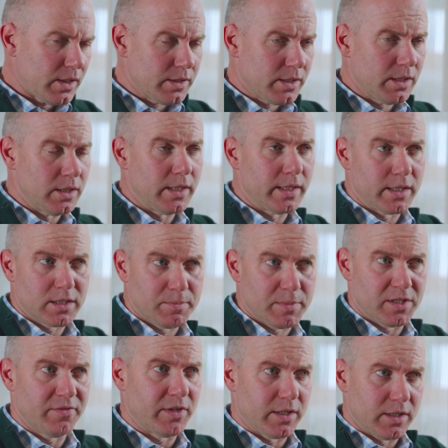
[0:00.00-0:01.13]
Didn't link it
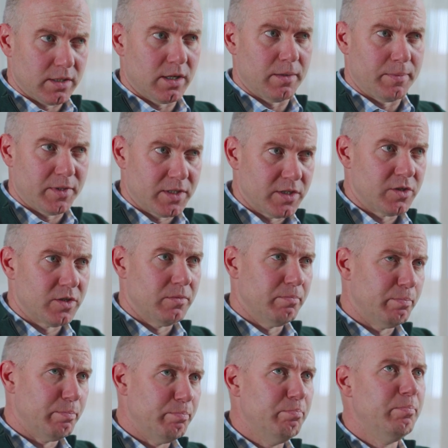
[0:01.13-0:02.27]
specific to hypotension,
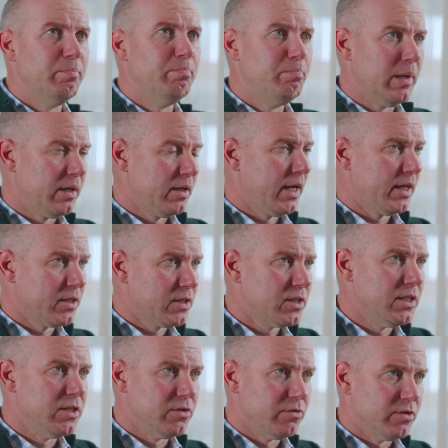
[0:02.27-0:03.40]
but
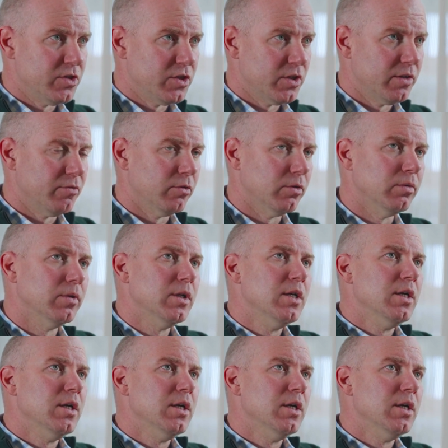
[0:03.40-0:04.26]
anaesthesia in general.